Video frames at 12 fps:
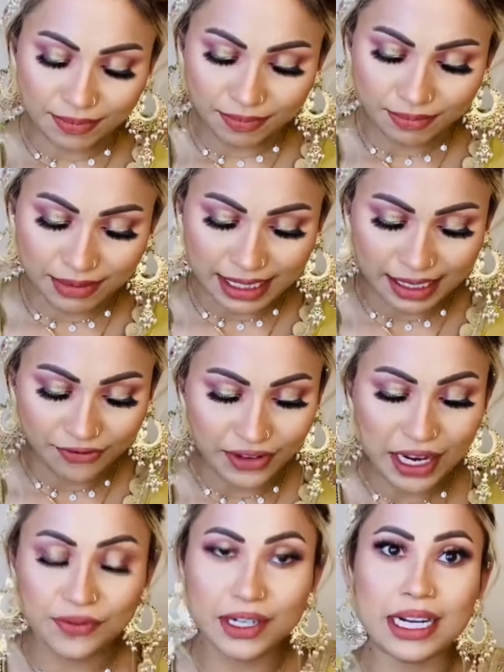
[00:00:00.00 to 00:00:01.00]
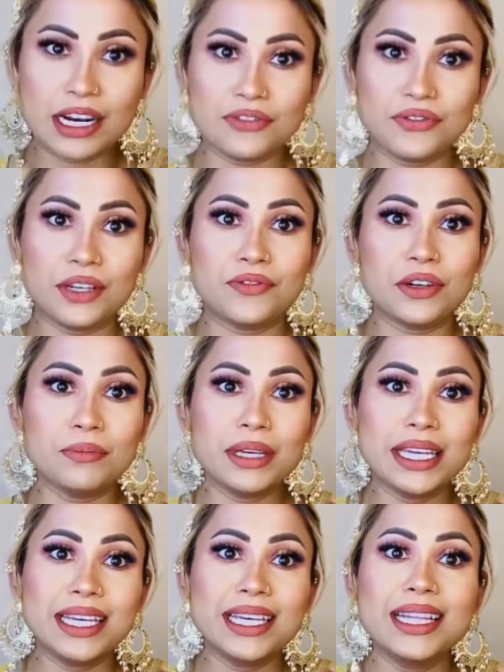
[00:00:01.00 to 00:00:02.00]
like favorite outfit from
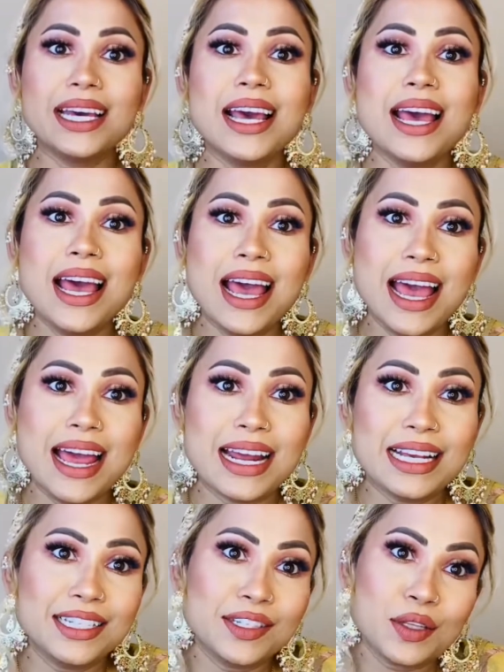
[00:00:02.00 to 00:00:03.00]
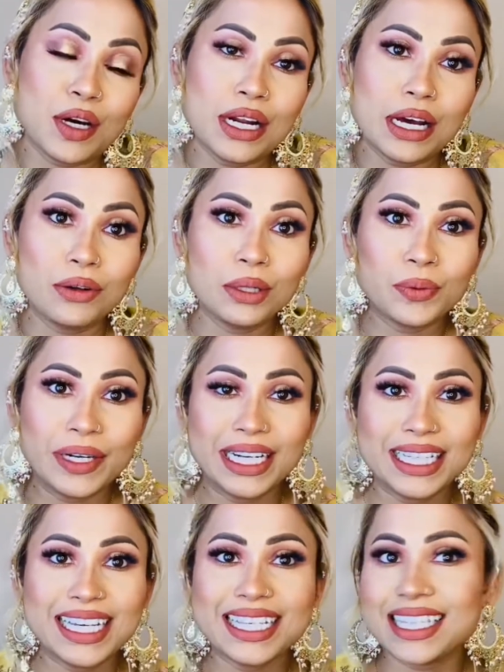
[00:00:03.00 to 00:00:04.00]
Eid. And I just thought I will wear
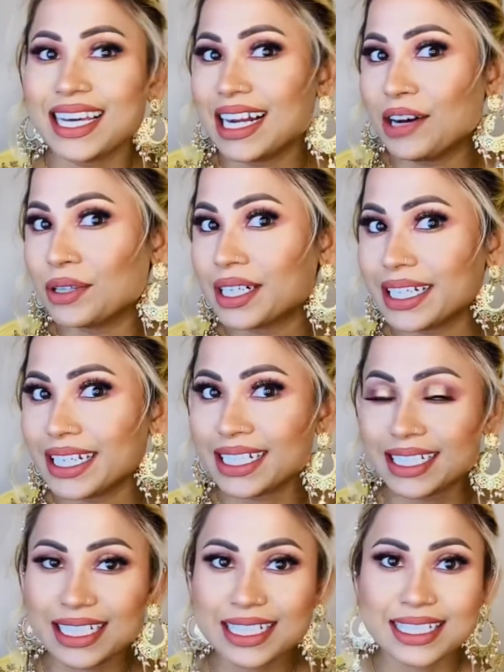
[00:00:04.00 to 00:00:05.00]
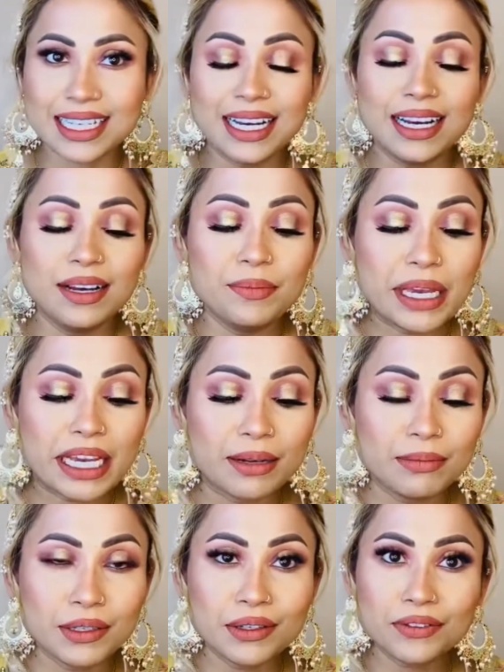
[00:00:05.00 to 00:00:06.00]
this and I will create this makeup
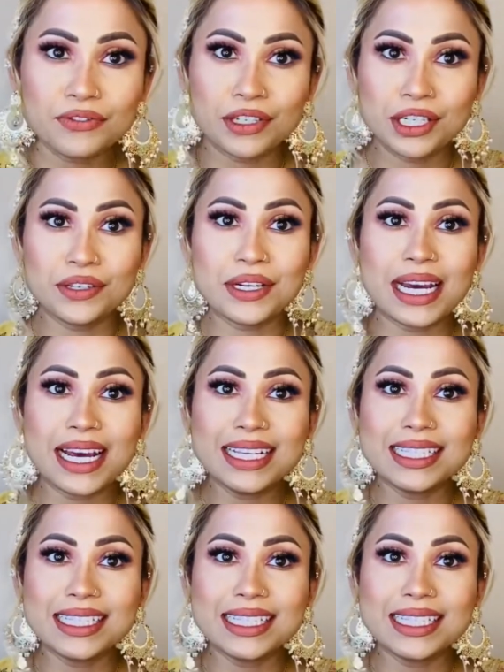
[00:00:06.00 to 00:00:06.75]
look for you guys.